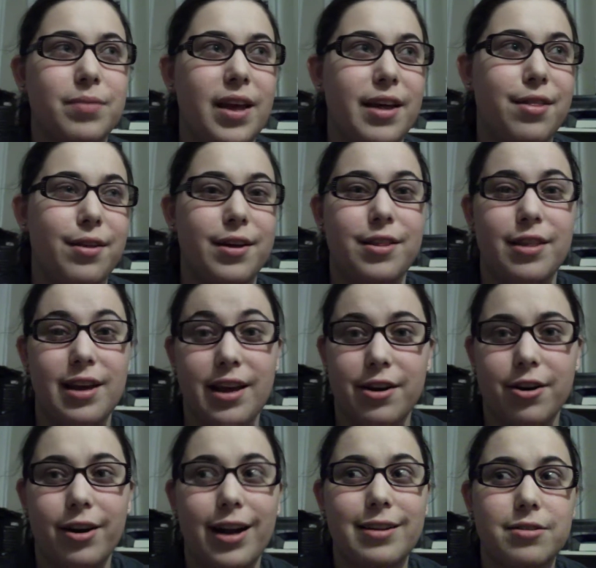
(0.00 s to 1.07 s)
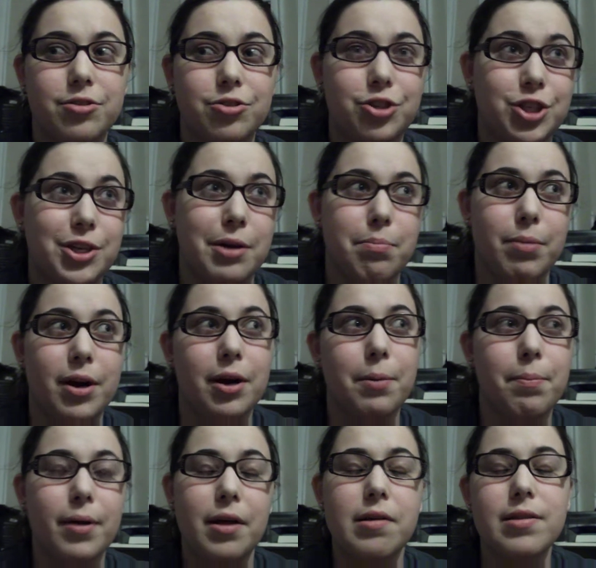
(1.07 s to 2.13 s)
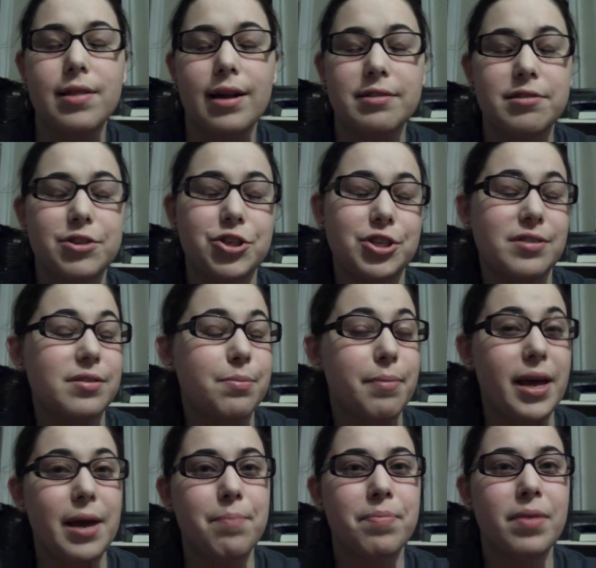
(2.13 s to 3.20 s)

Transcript: I think the internet's cheaper, but that's just me.